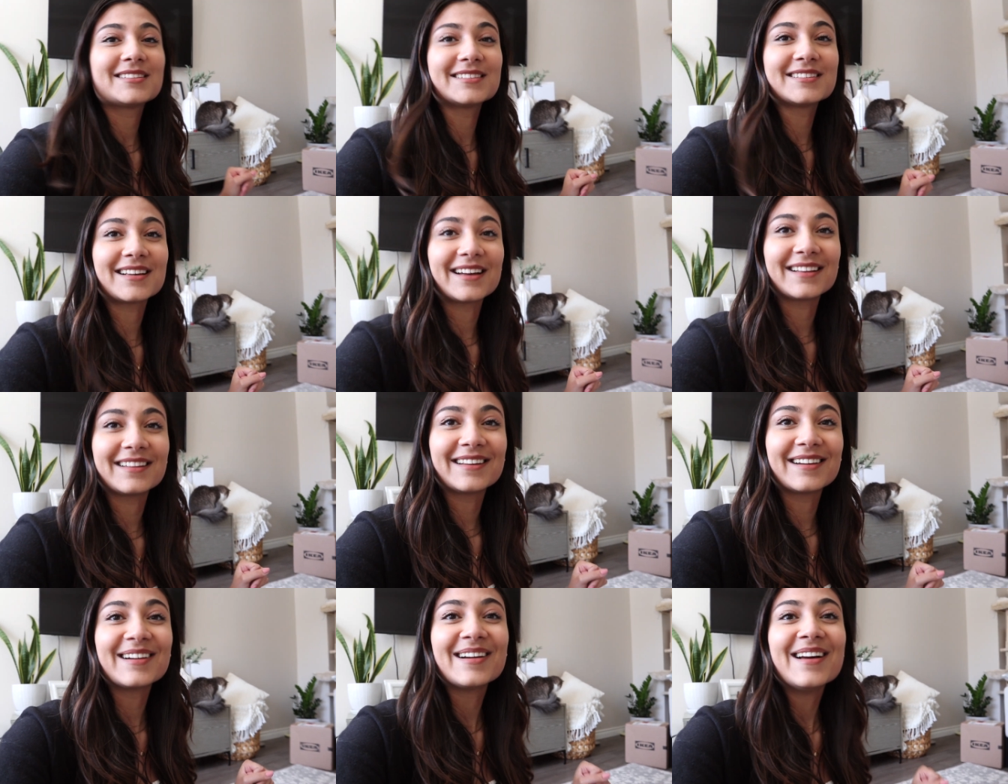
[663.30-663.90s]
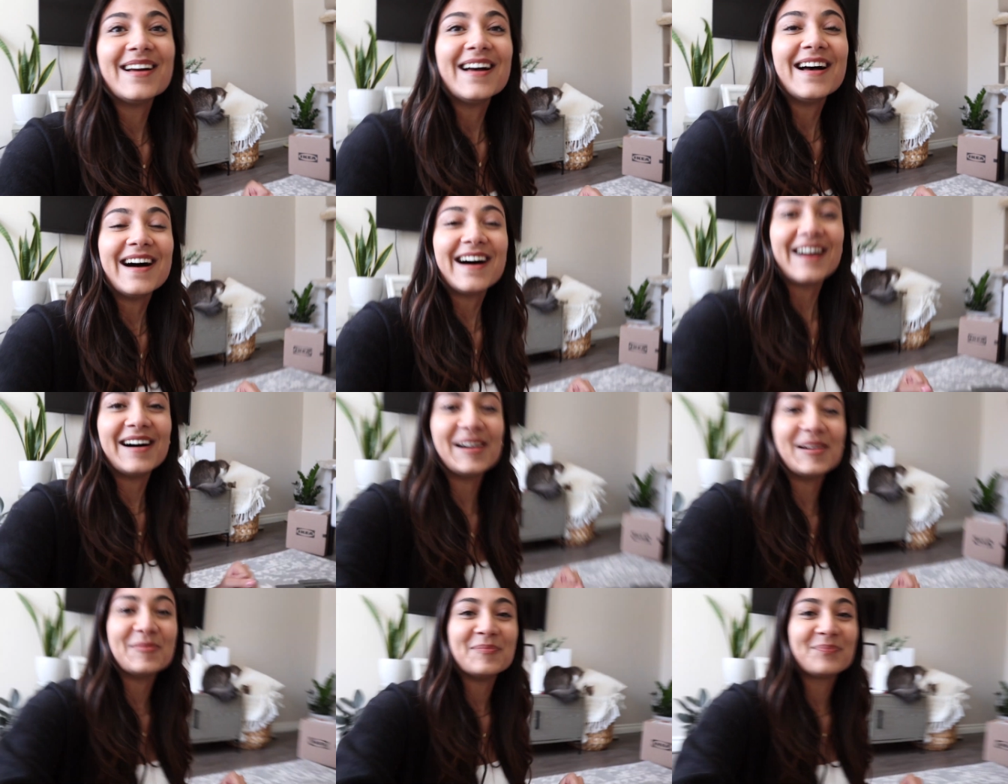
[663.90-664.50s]
inside there.
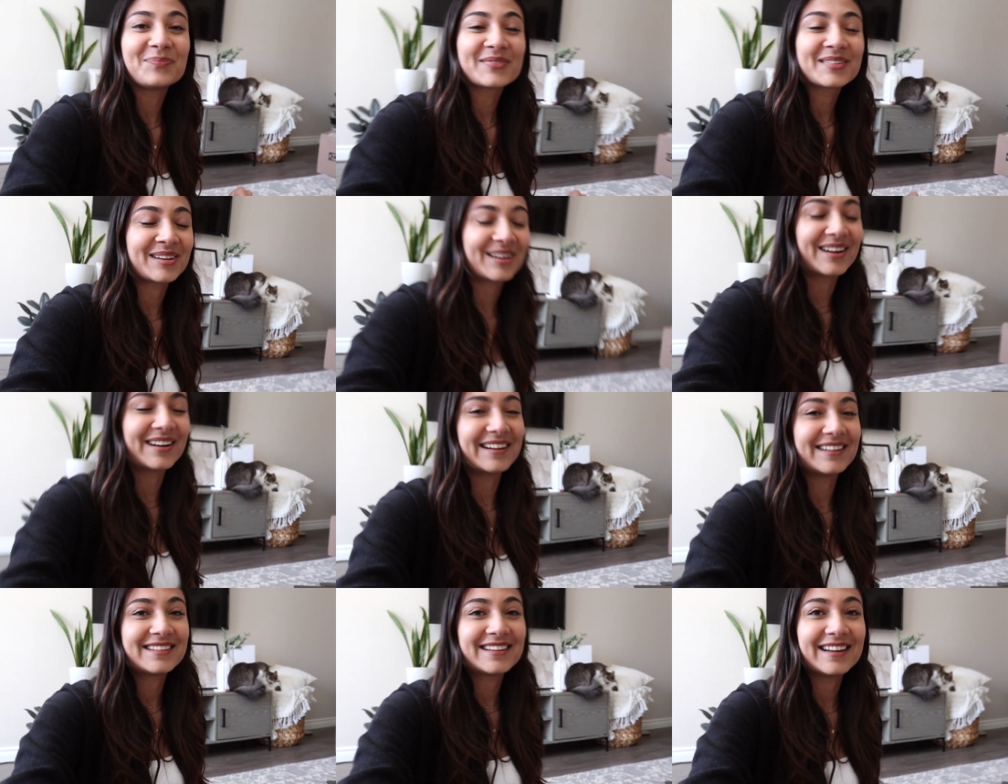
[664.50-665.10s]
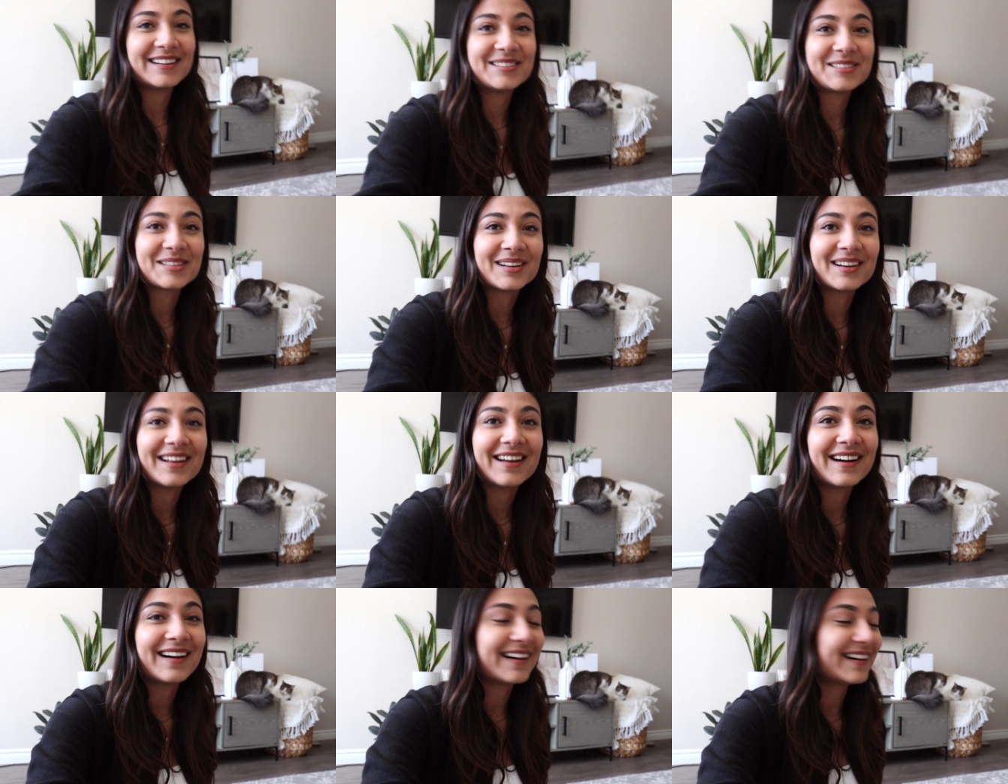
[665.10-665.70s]
Um, sorry,
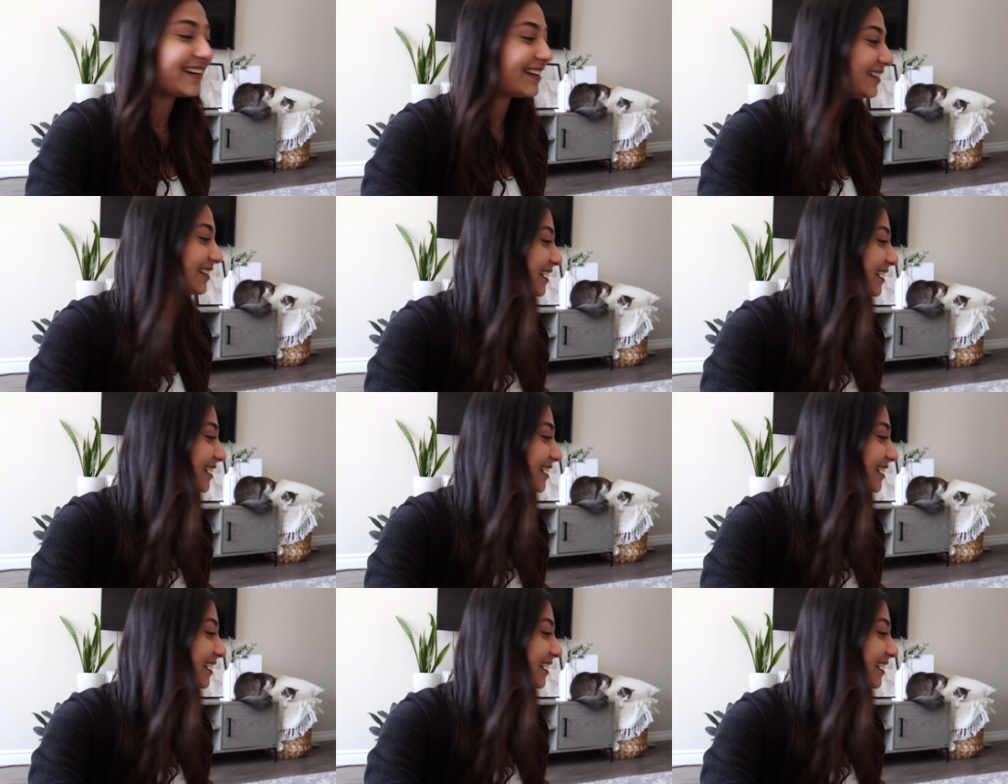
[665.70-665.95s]
tangent. Uh,